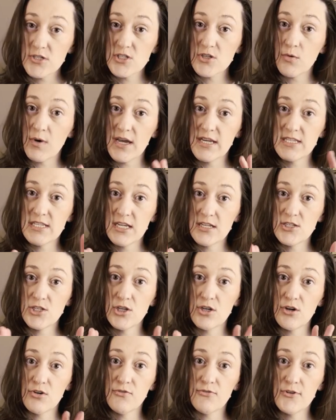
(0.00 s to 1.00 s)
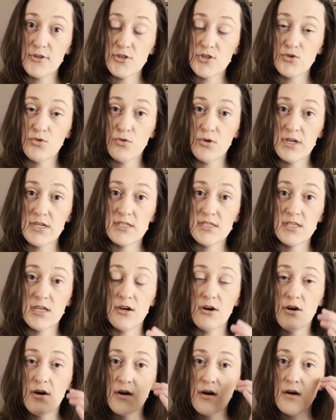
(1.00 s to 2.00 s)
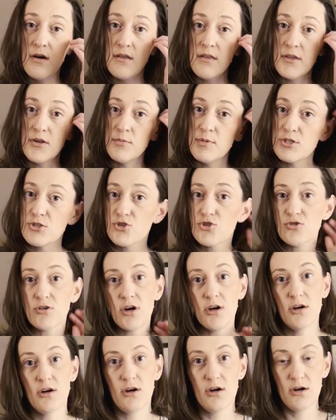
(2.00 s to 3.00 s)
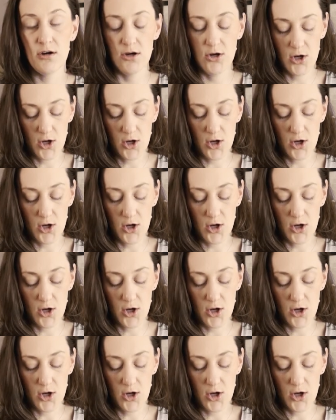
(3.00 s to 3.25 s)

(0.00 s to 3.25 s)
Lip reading: so I tend to go for the toys that are a little bit stronger.